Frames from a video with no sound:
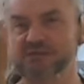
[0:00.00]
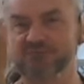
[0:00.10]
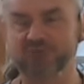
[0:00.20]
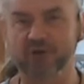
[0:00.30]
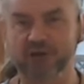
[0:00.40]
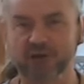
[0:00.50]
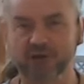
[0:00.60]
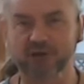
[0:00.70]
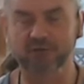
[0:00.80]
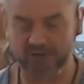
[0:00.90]
this
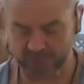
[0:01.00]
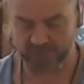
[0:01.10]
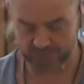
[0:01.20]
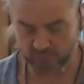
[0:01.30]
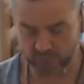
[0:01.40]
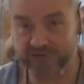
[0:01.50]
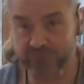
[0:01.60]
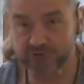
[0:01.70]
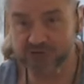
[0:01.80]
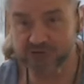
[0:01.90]
very
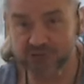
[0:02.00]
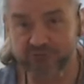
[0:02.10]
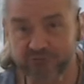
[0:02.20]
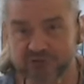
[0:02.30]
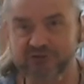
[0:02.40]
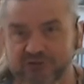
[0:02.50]
quite different stuff,